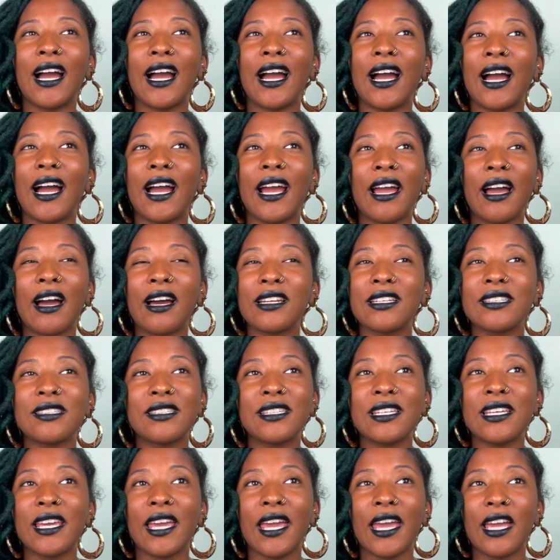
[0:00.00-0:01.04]
I
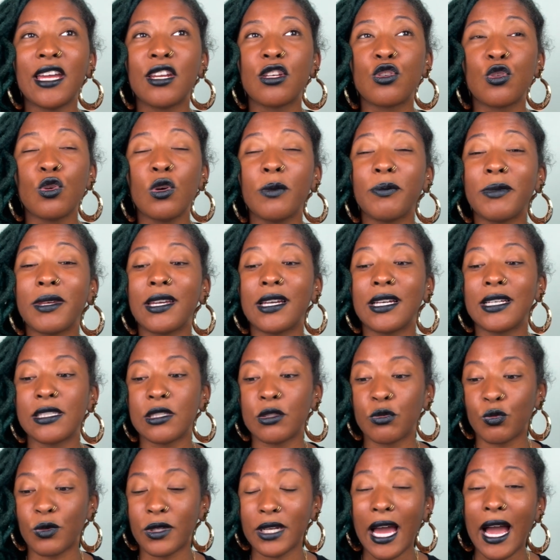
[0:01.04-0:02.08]
honestly can't do it, because
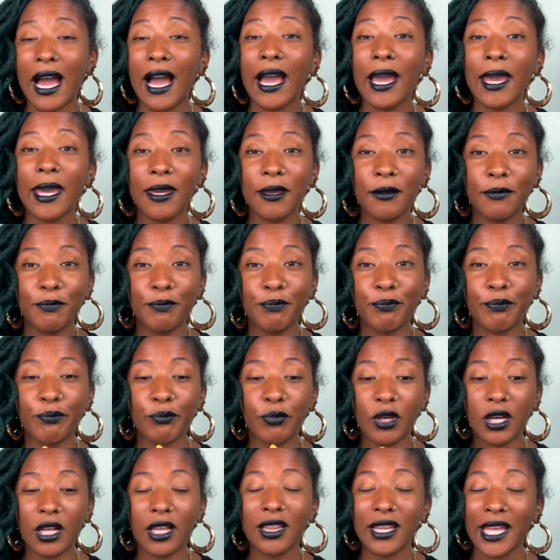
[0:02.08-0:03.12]
when I
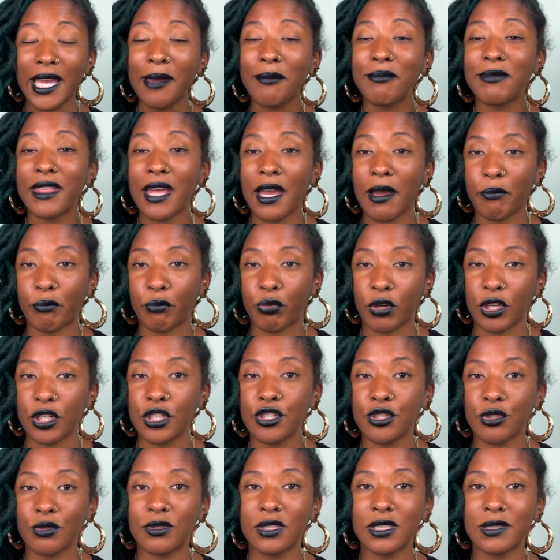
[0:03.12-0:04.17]
clamped that
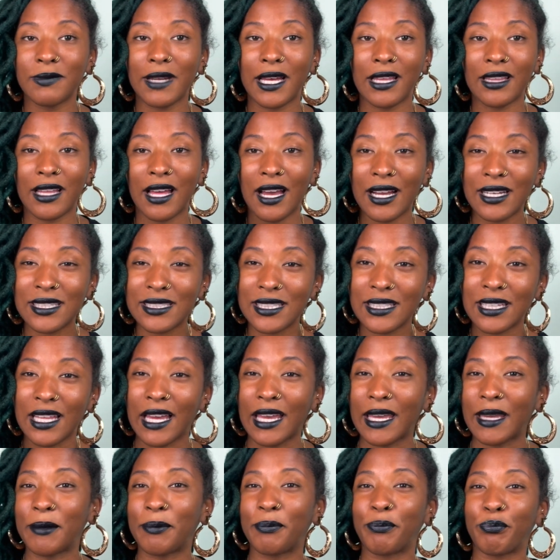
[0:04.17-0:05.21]
brush onto my locks and
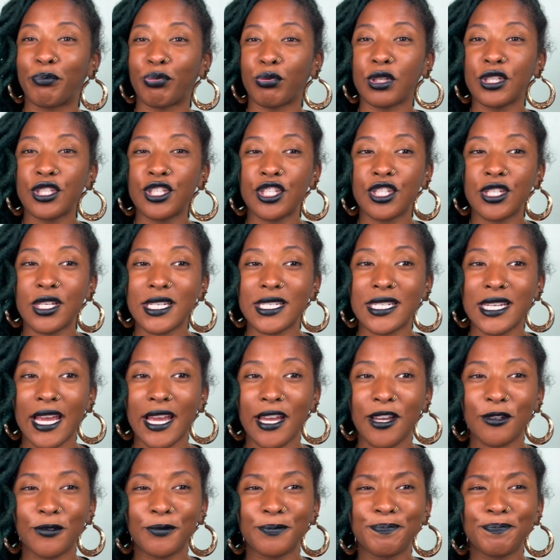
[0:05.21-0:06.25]
like brushed it
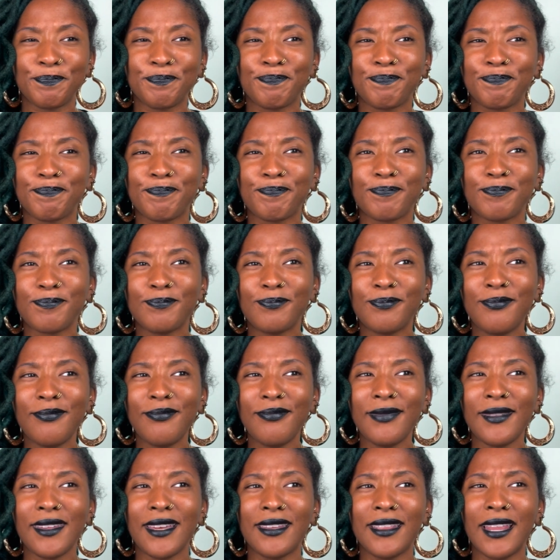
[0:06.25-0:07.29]
down,
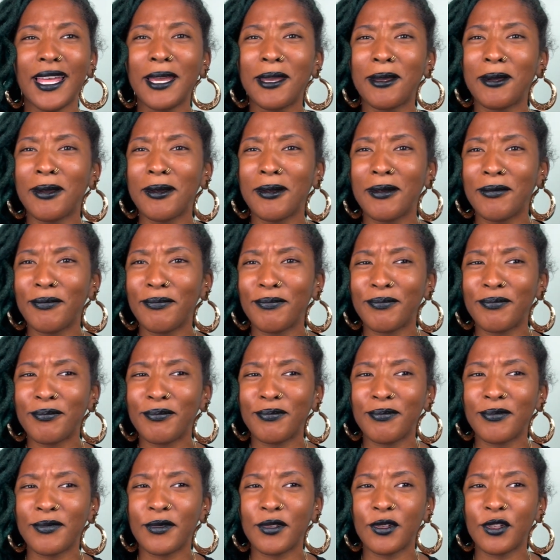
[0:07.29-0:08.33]
like,
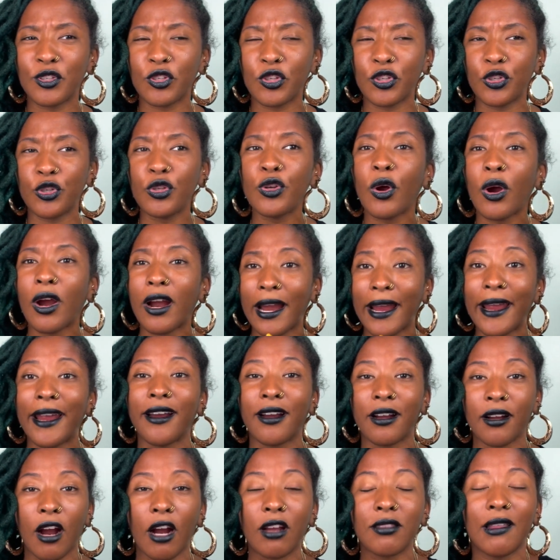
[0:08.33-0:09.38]
you know,
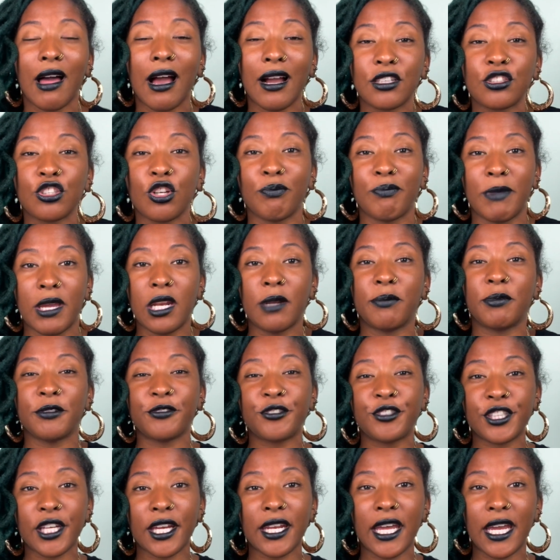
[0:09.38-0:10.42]
our locks are made up of
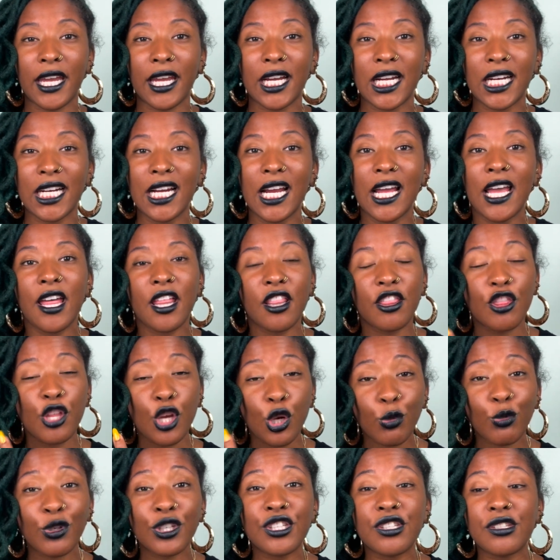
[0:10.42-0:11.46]
shed hair.
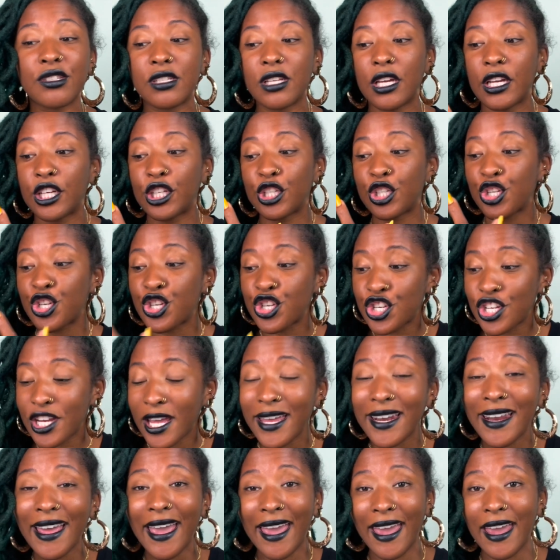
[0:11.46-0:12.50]
There was
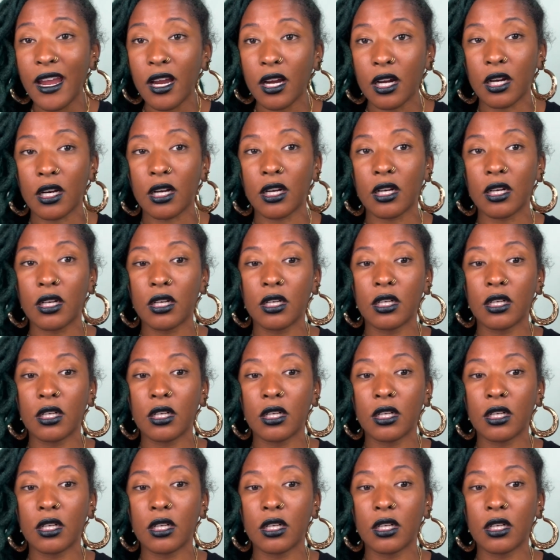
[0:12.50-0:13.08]
shed hair